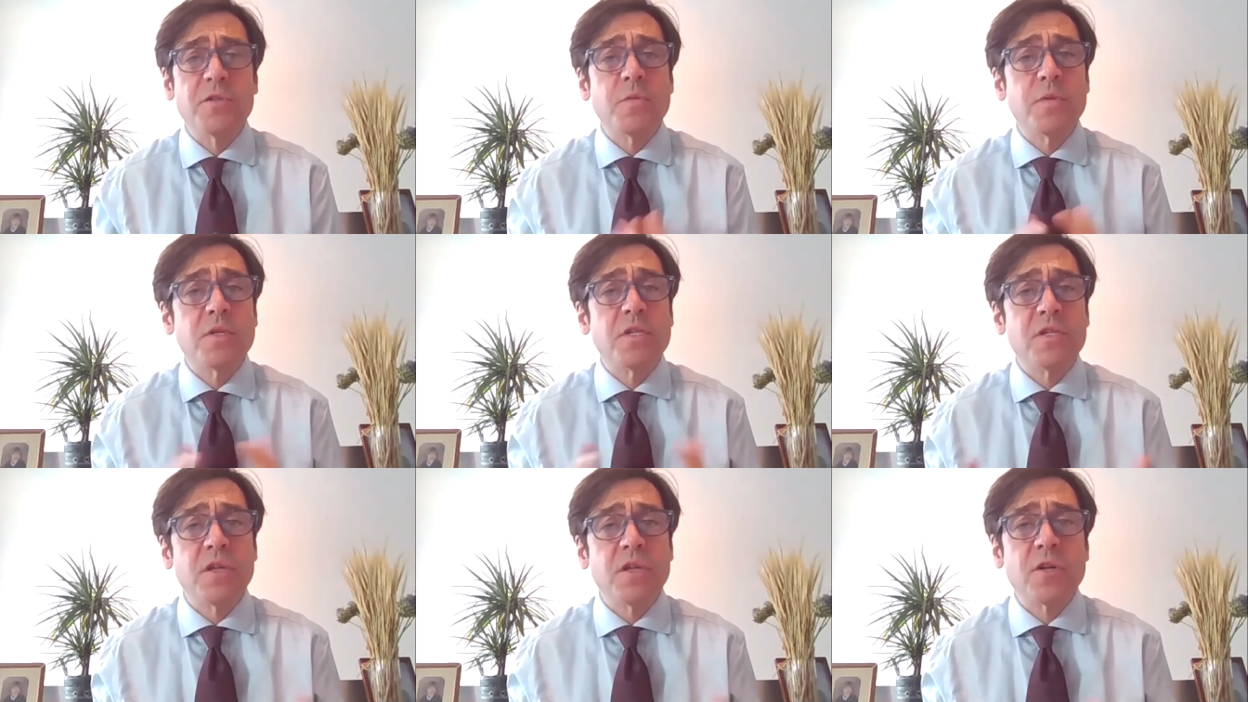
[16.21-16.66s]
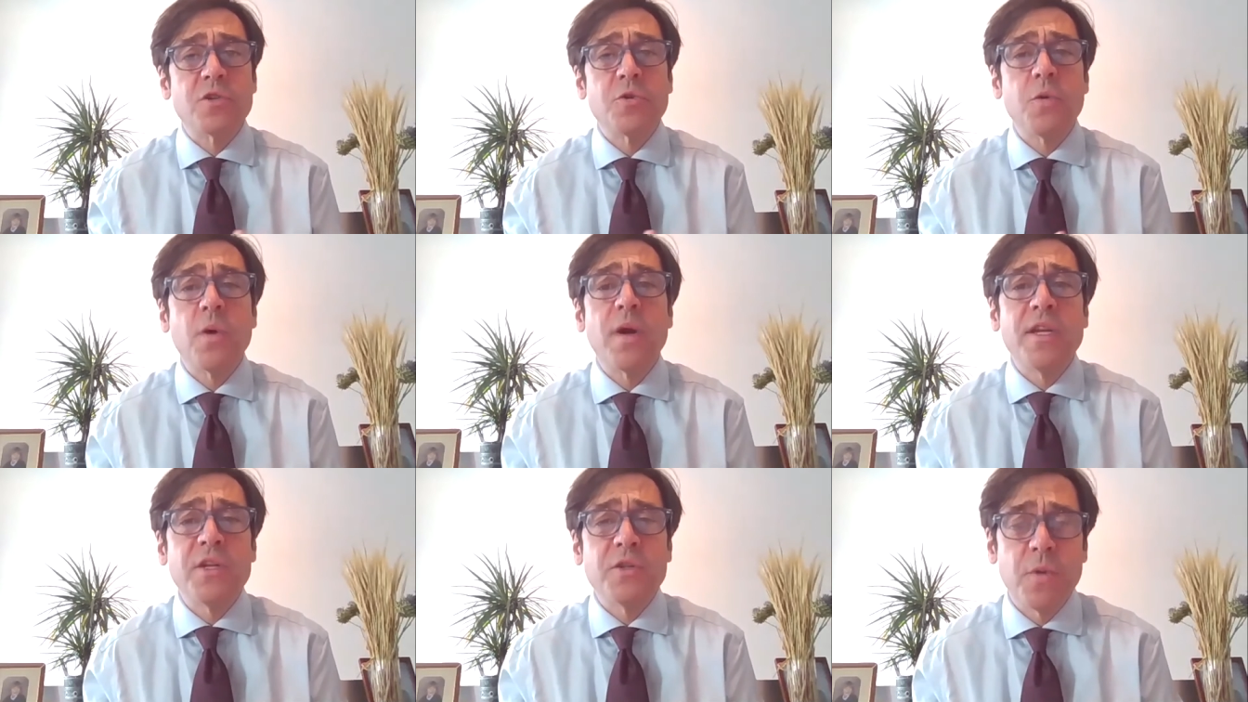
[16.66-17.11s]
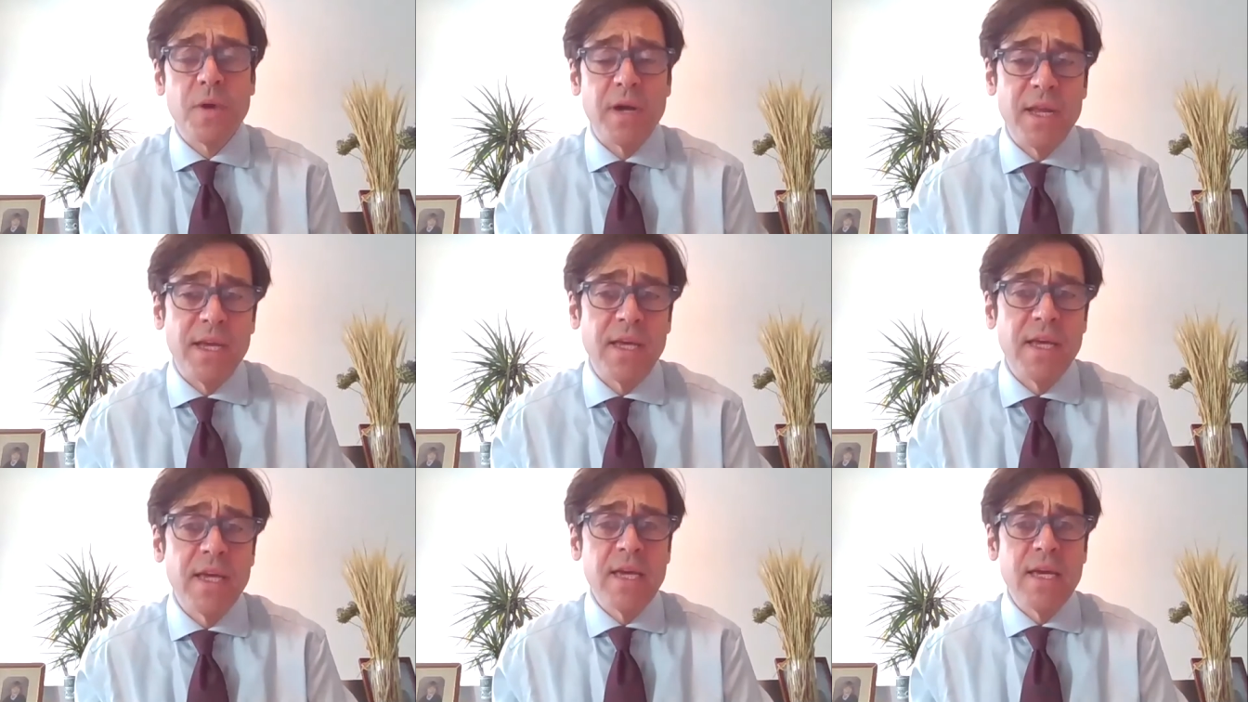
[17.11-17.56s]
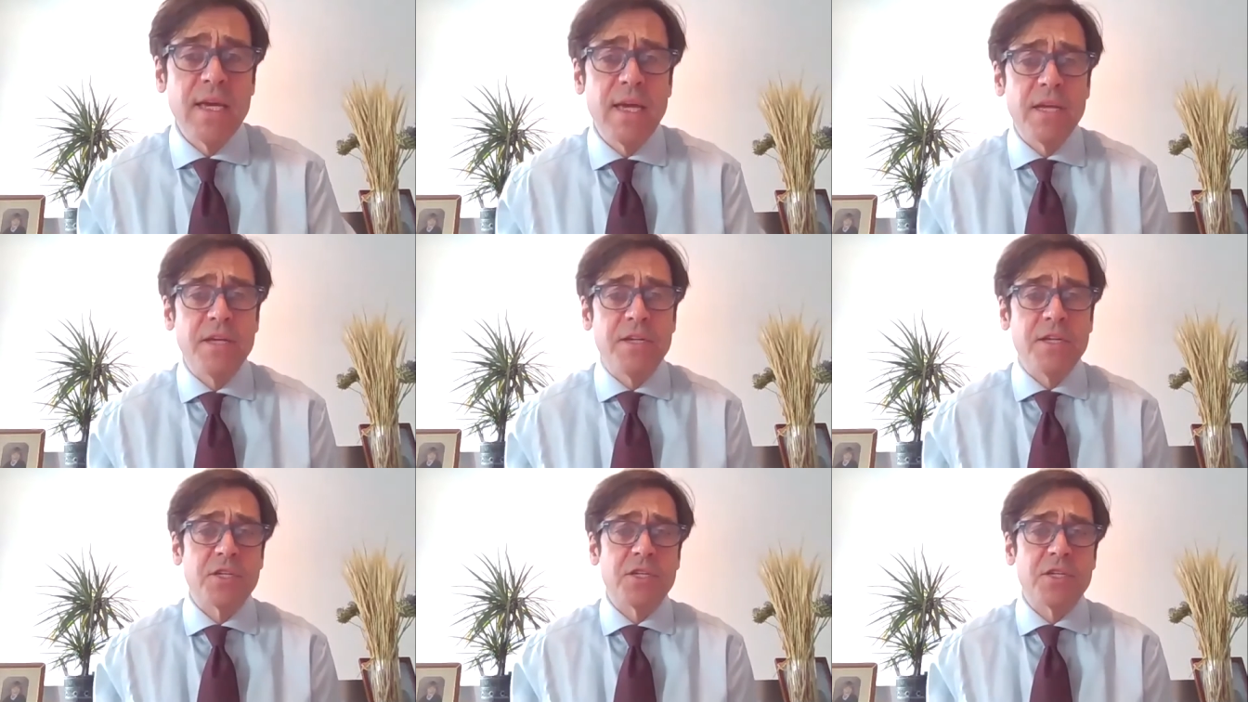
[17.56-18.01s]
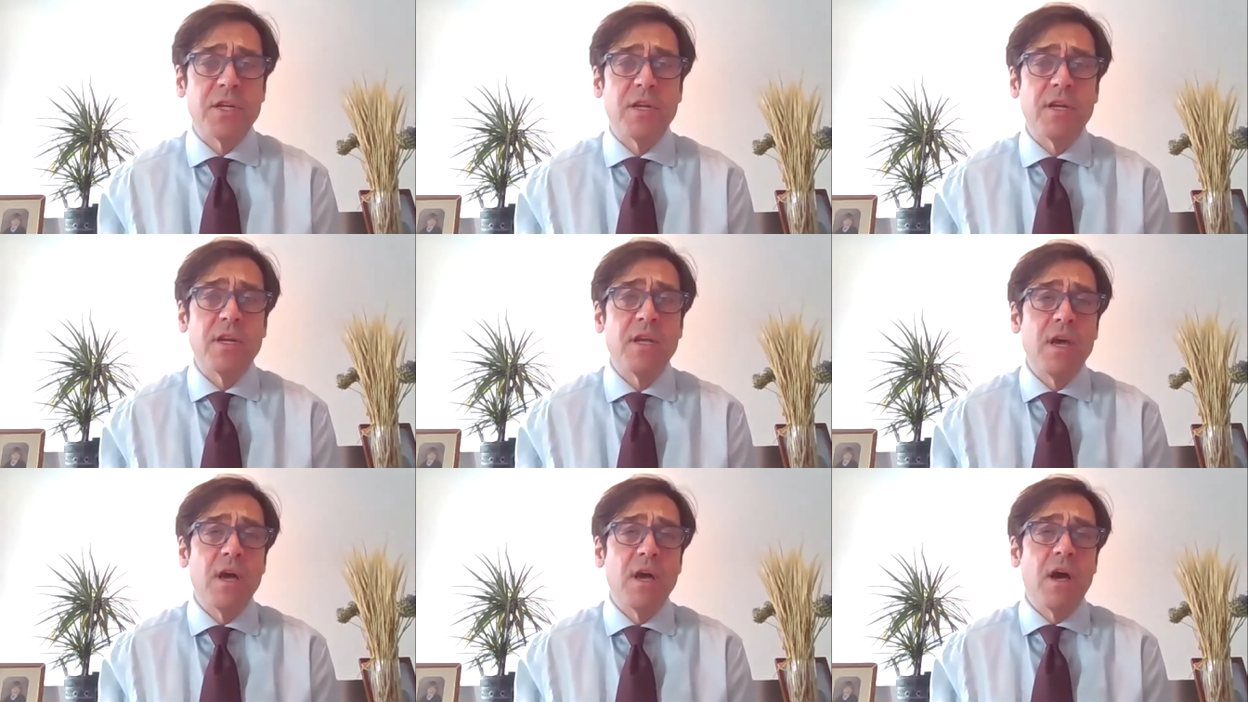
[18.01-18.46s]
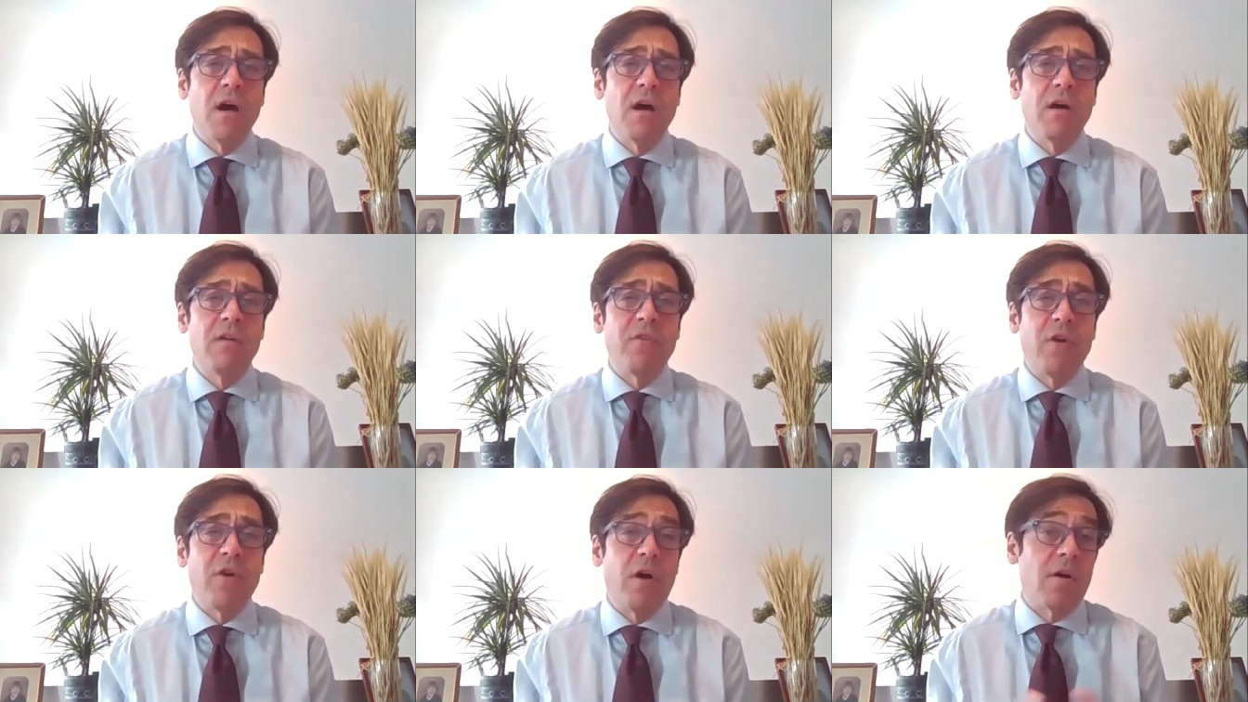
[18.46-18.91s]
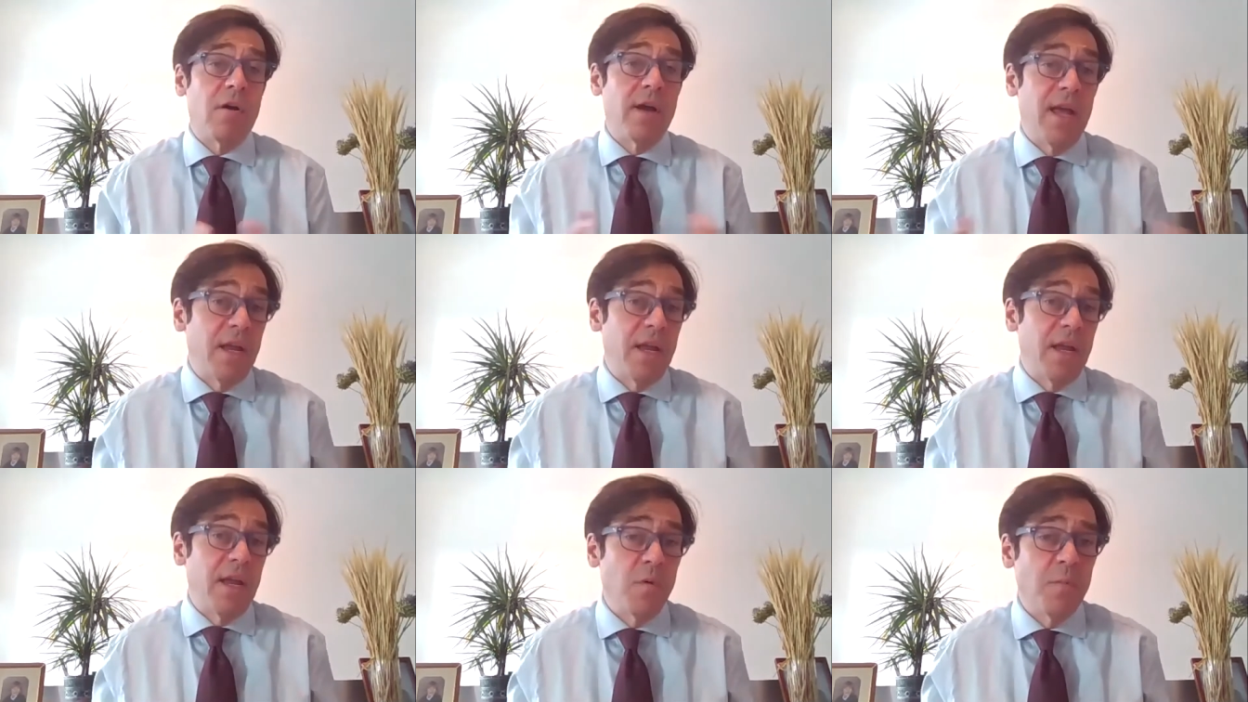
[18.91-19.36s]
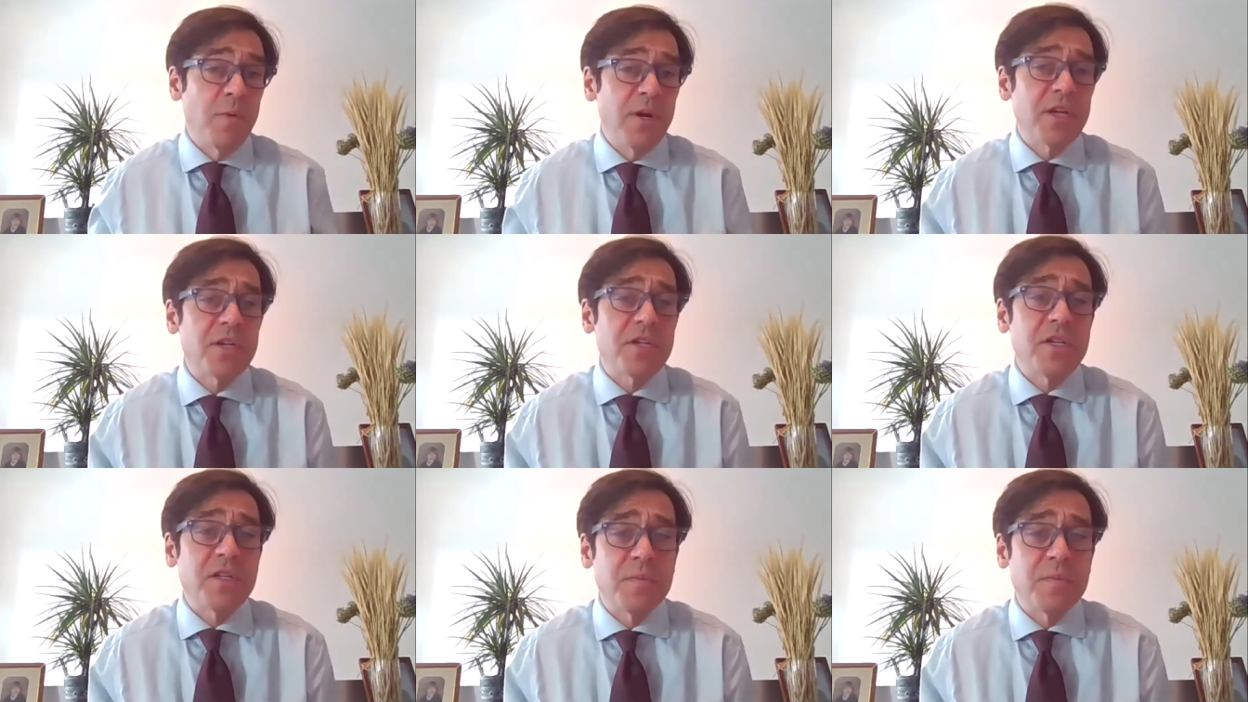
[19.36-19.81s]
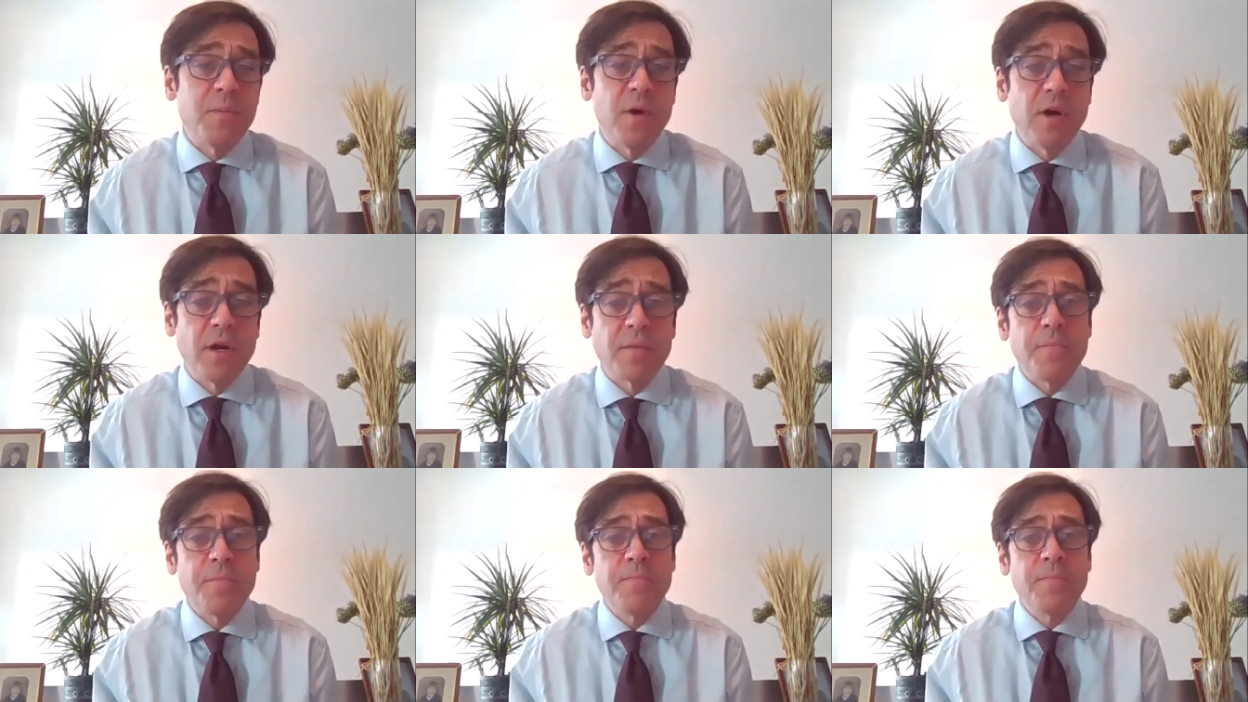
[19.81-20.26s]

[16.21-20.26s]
which is our 2020 edition of our annual predictions book.